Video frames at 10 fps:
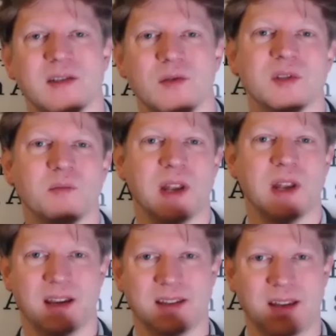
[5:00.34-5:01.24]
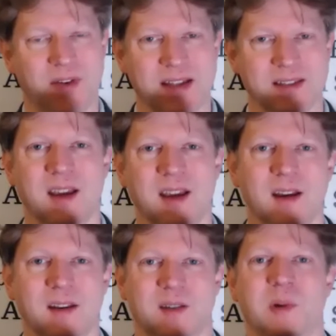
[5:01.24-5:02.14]
call suppliers. In fact,
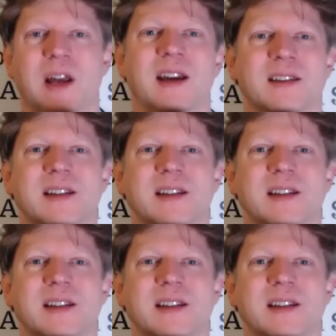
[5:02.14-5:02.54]
suppliers